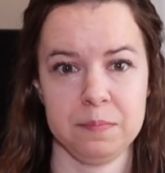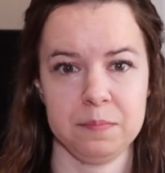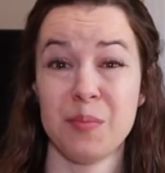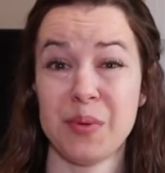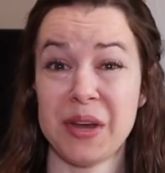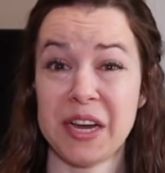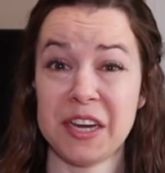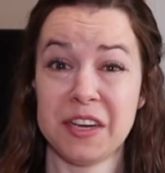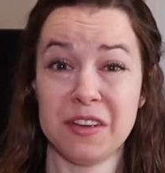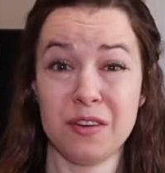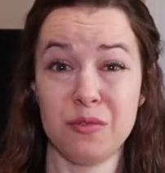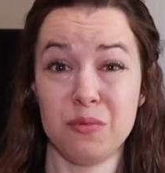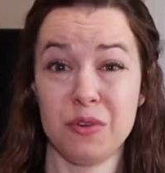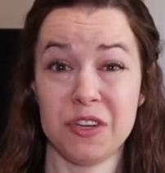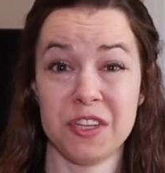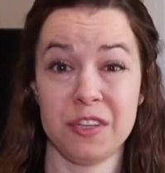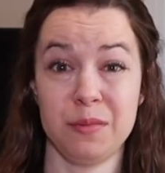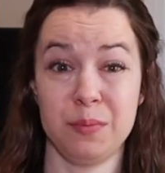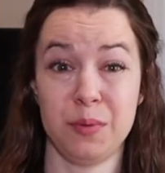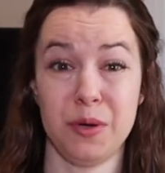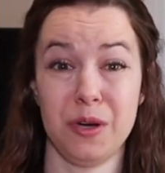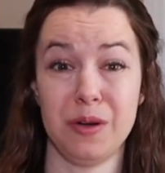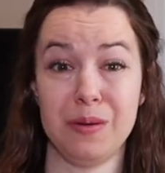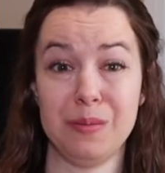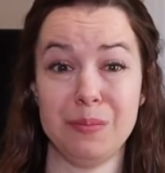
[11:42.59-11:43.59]
Back in
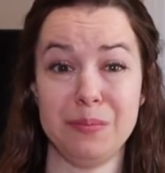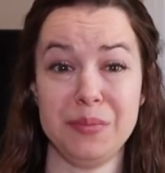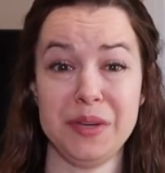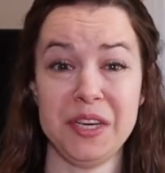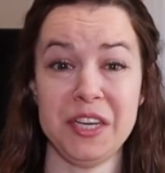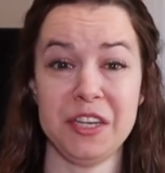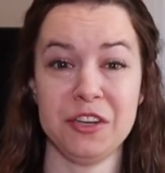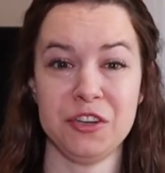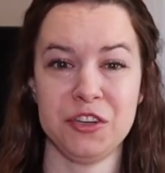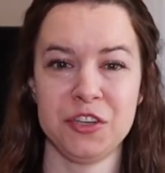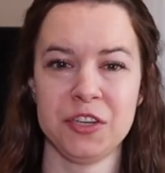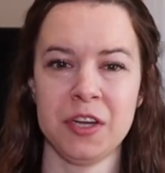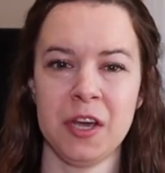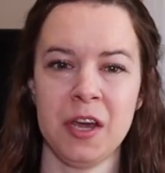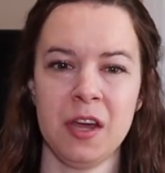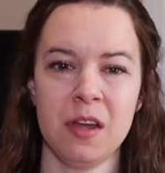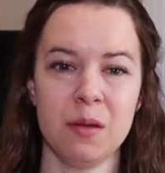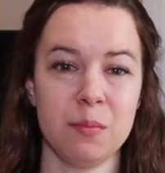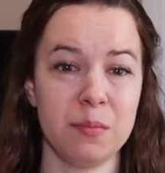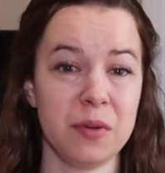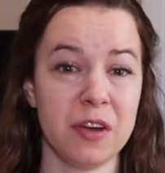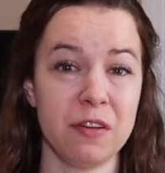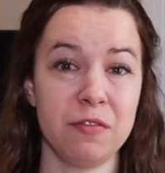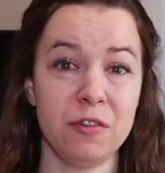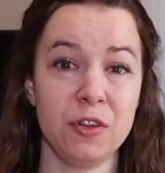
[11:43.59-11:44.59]
West Palm Beach,
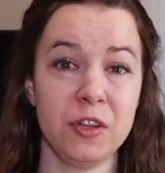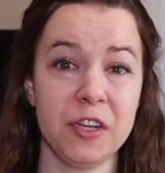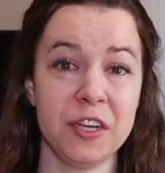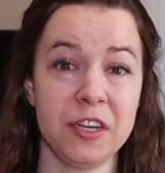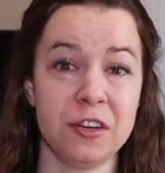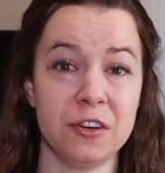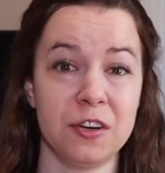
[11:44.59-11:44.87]
Beverly